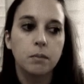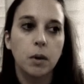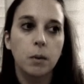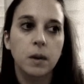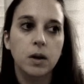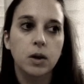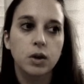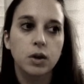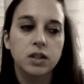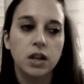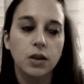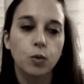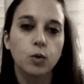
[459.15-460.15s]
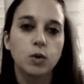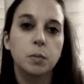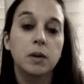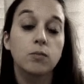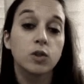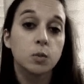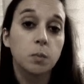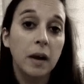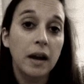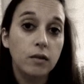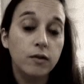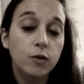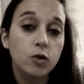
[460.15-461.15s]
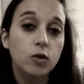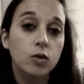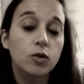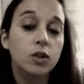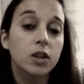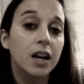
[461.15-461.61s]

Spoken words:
but because I've always been respectful,